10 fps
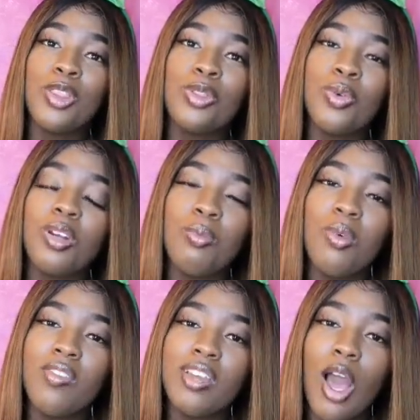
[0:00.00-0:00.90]
through the
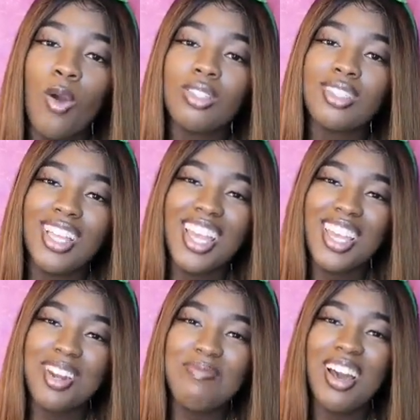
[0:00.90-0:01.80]
movie, I was
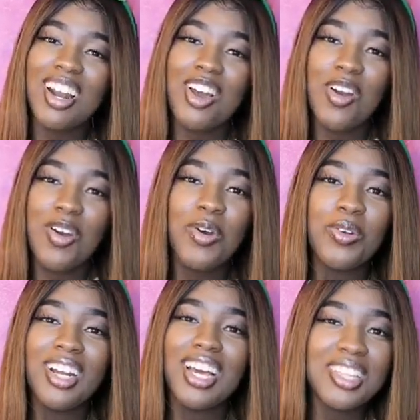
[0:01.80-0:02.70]
thinking about a
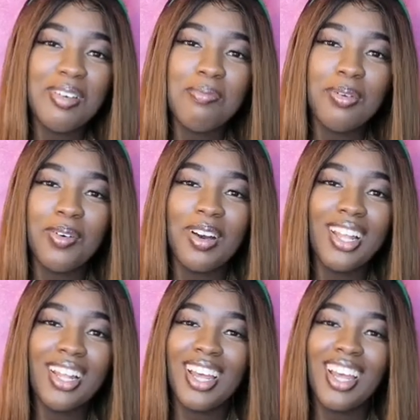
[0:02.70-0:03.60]
whole nother
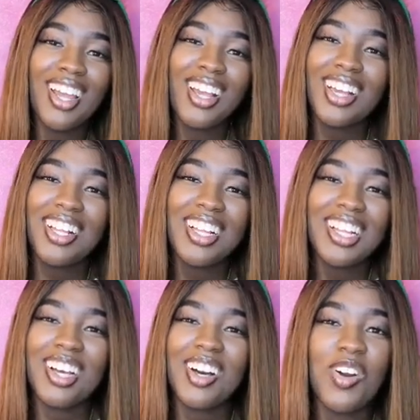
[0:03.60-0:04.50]
boy, like,
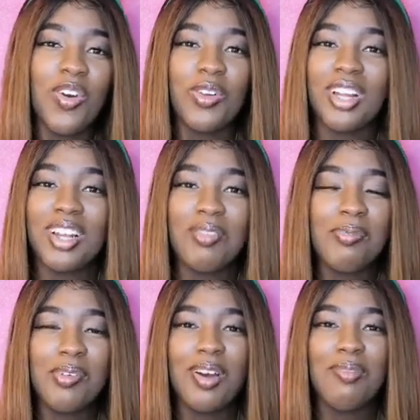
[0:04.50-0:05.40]
a whole nother
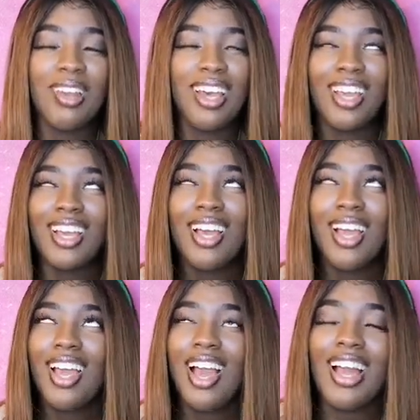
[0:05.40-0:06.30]
boy. I'm like,
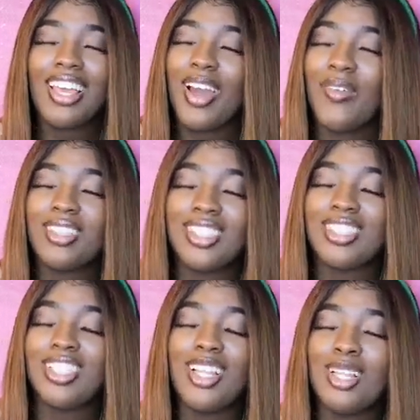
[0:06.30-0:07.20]
I can't wait to
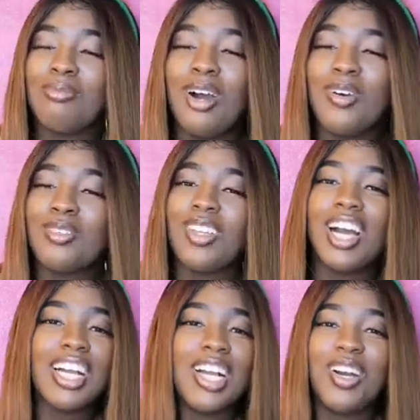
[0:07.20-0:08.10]
tell him off so
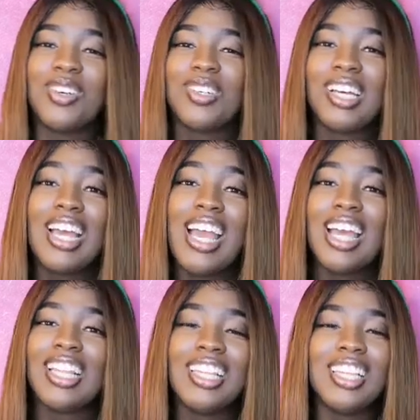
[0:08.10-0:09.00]
I
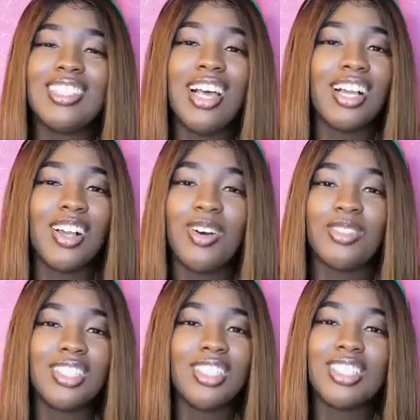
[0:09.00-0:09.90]
can
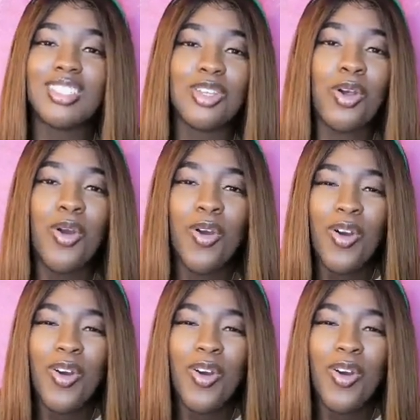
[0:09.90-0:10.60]
go to this dude.